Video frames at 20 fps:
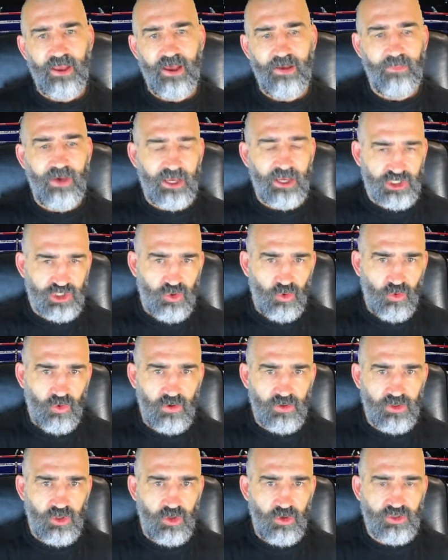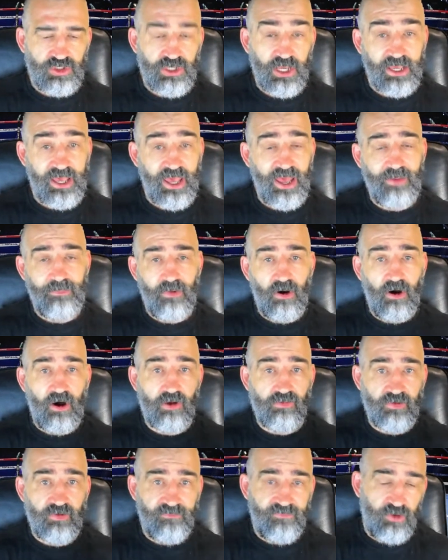Make sure you check out my
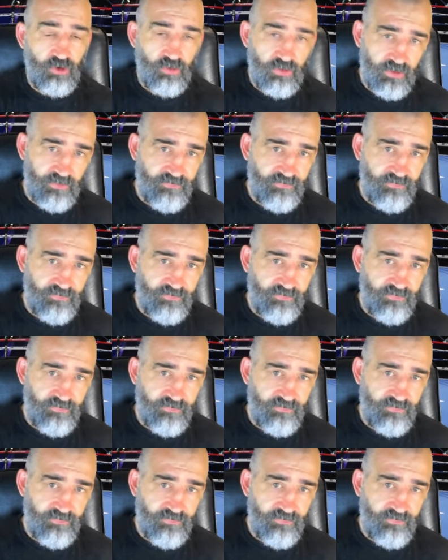review of the